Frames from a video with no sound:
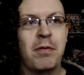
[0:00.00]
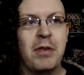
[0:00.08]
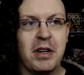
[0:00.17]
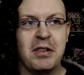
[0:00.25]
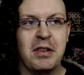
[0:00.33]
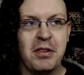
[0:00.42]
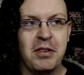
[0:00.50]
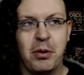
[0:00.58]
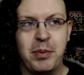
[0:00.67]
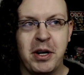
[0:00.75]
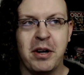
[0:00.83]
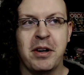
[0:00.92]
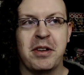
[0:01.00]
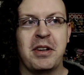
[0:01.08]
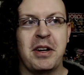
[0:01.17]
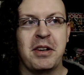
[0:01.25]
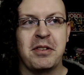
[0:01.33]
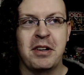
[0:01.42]
fixing this whole PR
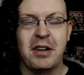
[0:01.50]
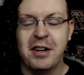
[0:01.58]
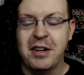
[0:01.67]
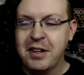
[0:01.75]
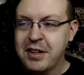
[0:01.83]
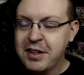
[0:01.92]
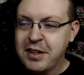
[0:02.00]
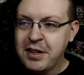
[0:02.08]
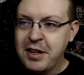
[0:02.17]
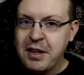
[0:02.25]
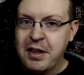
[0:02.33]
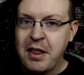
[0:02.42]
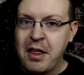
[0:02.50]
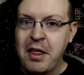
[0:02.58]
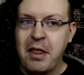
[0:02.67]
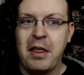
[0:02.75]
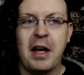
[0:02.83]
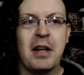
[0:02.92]
disaster.
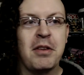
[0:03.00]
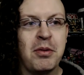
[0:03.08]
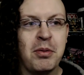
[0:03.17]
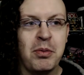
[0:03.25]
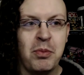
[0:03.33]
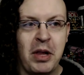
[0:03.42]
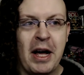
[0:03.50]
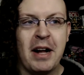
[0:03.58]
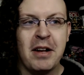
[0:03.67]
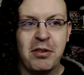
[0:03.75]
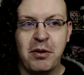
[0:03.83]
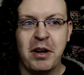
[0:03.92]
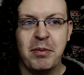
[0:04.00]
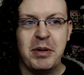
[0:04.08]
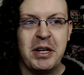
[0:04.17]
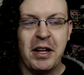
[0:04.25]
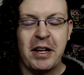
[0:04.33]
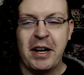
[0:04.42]
That's who I've been
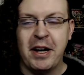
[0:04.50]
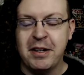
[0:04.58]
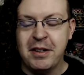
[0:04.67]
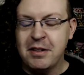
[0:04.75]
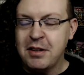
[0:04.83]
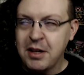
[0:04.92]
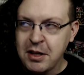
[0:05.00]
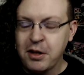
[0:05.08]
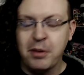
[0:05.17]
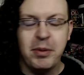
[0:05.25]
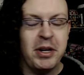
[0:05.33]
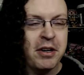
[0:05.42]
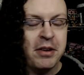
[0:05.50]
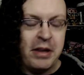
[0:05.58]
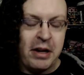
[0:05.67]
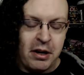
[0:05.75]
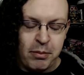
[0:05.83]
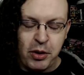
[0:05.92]
yelling at a little bit here and
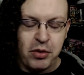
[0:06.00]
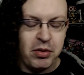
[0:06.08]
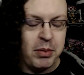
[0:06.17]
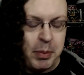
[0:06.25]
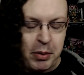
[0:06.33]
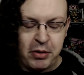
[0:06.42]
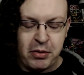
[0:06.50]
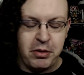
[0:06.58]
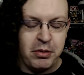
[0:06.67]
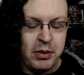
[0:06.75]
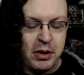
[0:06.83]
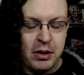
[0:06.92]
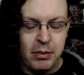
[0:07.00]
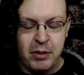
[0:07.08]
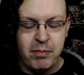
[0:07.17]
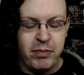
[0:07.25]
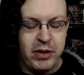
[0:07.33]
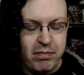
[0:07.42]
there, mostly on my personal Twitter,
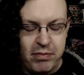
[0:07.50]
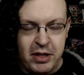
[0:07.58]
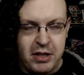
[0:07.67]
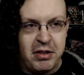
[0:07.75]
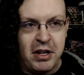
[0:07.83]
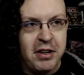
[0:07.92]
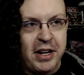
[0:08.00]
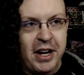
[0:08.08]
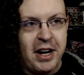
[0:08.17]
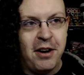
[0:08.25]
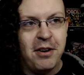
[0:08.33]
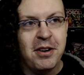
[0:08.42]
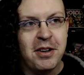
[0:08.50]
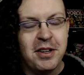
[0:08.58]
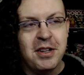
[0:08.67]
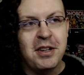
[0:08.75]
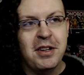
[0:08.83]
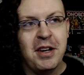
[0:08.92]
but it's here now,
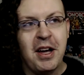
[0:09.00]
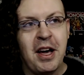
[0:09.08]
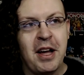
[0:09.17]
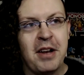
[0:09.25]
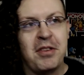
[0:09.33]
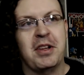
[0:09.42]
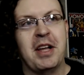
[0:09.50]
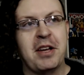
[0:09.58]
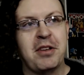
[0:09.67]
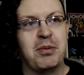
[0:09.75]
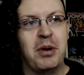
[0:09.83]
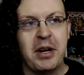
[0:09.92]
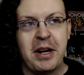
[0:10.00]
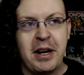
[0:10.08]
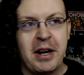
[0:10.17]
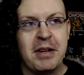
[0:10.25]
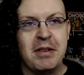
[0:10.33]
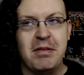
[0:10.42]
and it's the last one, and
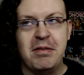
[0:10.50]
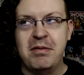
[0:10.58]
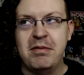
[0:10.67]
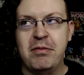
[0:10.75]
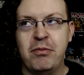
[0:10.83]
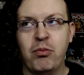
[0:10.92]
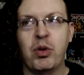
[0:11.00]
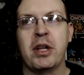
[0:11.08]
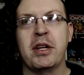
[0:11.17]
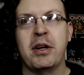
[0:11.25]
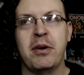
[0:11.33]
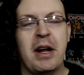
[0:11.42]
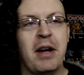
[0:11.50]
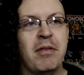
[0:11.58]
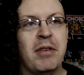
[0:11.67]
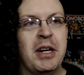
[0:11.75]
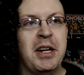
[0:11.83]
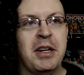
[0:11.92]
I really don't have
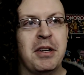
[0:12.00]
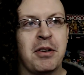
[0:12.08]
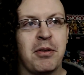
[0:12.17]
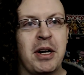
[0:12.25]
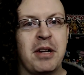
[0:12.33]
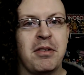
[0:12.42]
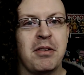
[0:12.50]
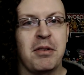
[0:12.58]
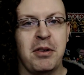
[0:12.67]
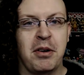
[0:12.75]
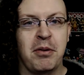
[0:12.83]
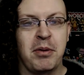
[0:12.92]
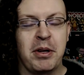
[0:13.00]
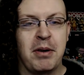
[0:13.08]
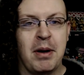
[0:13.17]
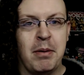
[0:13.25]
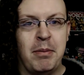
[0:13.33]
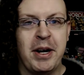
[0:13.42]
any crates that are really
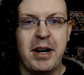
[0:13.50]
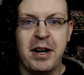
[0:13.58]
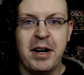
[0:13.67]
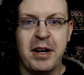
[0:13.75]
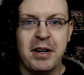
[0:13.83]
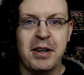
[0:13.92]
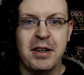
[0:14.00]
grabbing my eye,